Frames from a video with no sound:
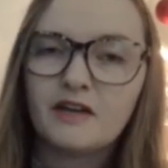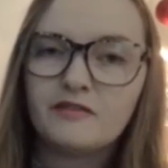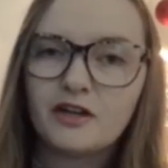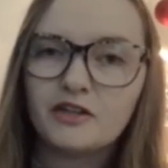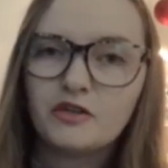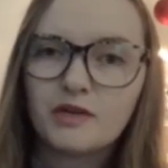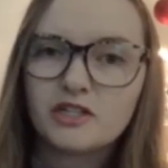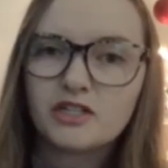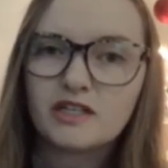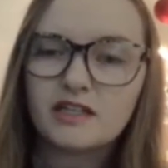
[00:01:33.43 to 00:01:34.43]

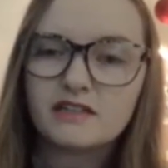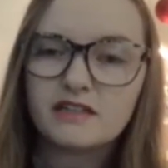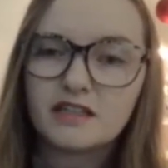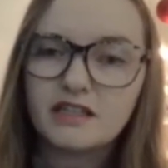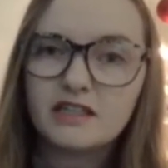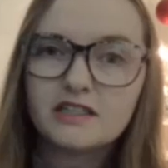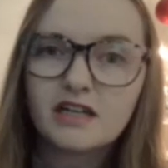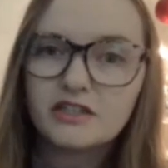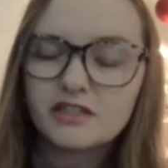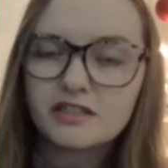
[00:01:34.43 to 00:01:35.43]
Evaluation is the key
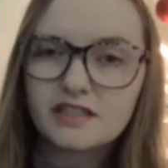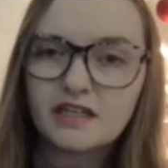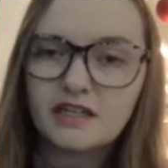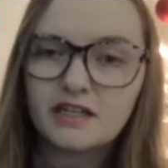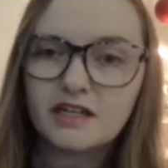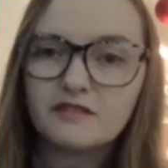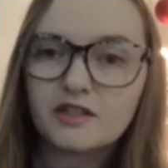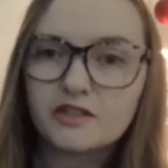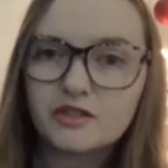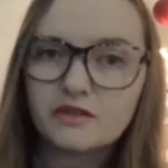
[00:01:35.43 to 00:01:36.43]
to understanding
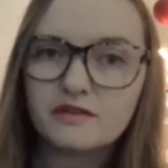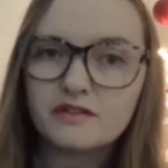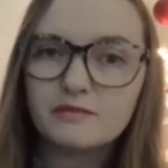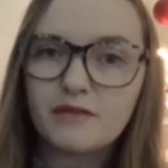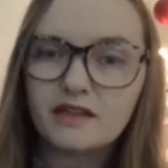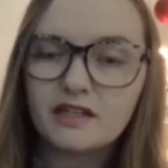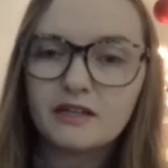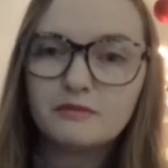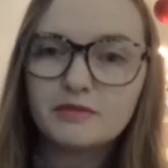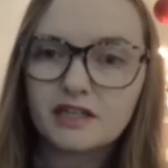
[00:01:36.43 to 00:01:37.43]
if the students met
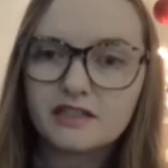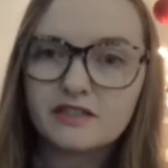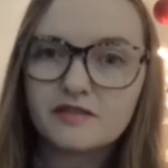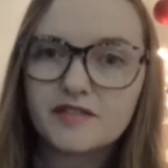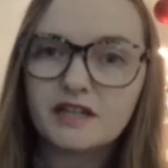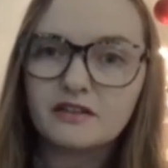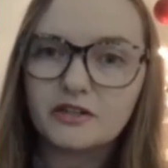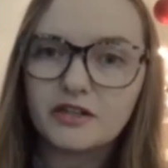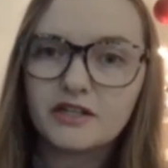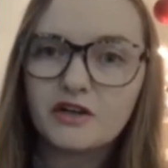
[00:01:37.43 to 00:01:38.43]
the objectives and
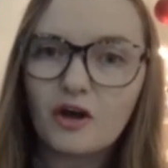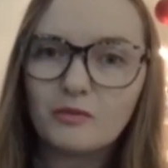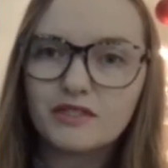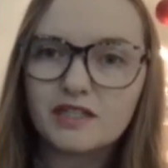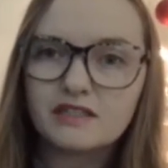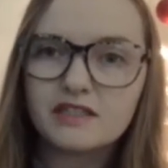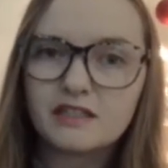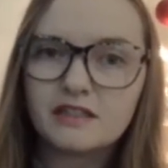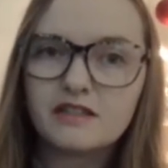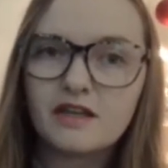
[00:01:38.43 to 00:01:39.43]
learning
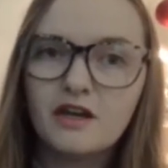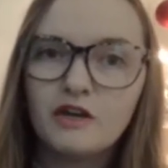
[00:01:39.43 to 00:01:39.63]
competencies